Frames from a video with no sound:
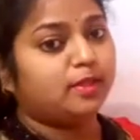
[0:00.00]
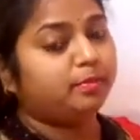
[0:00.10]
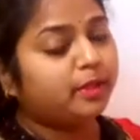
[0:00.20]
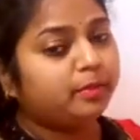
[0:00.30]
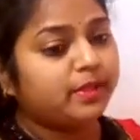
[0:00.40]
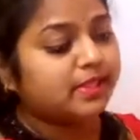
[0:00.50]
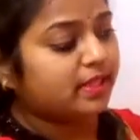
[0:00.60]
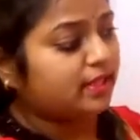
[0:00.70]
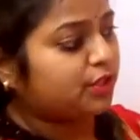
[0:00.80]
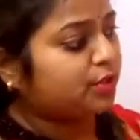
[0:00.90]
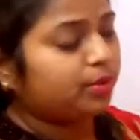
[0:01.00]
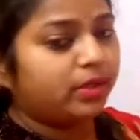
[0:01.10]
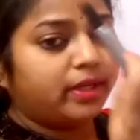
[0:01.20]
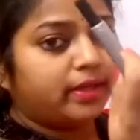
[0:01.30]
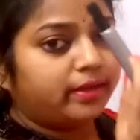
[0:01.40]
The purpose is to
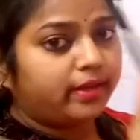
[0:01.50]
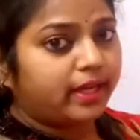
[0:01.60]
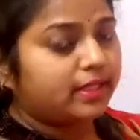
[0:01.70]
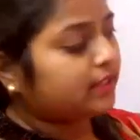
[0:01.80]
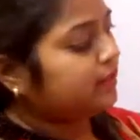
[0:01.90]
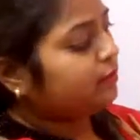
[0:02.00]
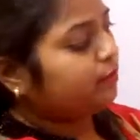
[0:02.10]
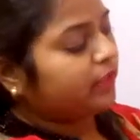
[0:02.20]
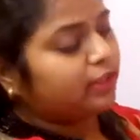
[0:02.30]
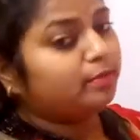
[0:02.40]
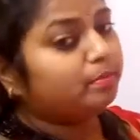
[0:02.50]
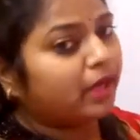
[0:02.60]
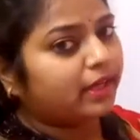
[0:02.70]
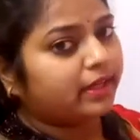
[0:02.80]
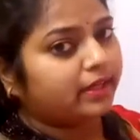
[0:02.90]
write it with
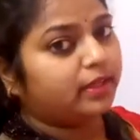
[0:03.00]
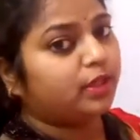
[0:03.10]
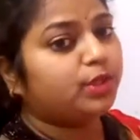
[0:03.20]
marker,